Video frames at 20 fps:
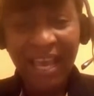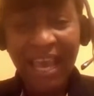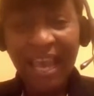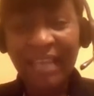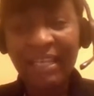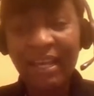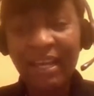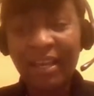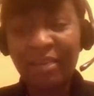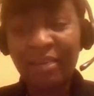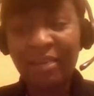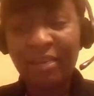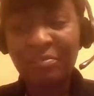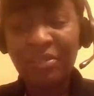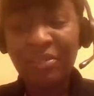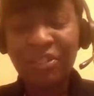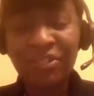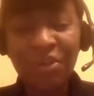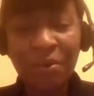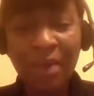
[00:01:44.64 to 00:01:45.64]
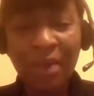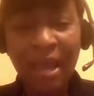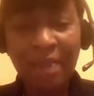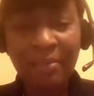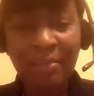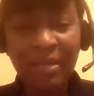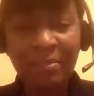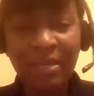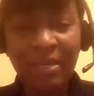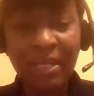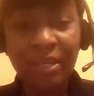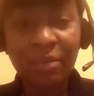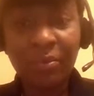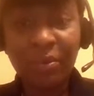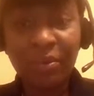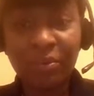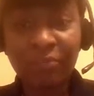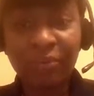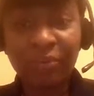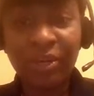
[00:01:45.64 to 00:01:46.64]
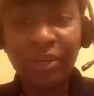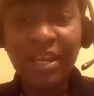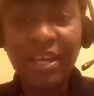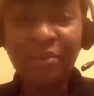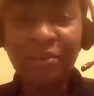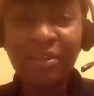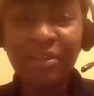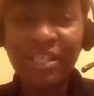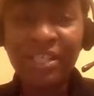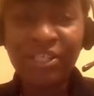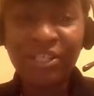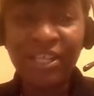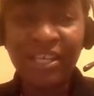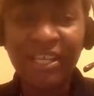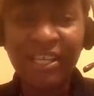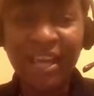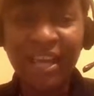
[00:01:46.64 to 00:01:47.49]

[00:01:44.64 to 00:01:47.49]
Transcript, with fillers: And I am so happy to be here with you for another edition